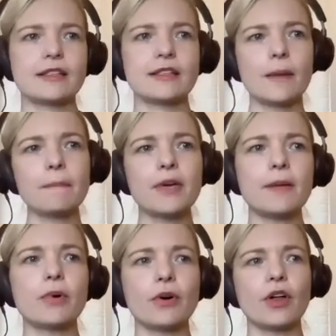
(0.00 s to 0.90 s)
some
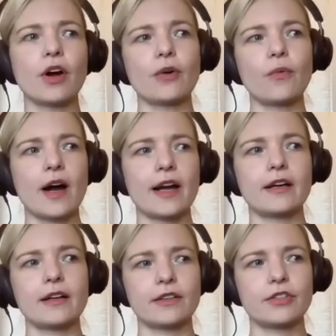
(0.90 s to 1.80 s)
people are
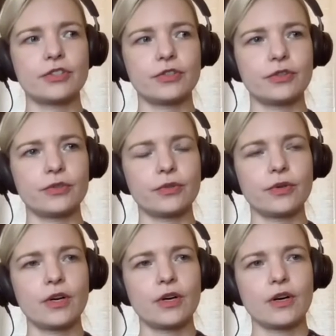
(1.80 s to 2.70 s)
wired to
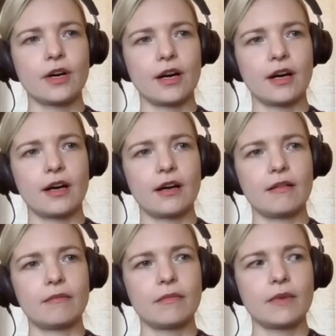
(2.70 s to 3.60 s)

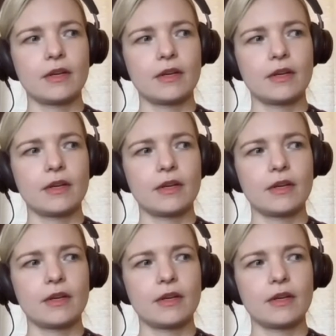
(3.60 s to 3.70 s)
um,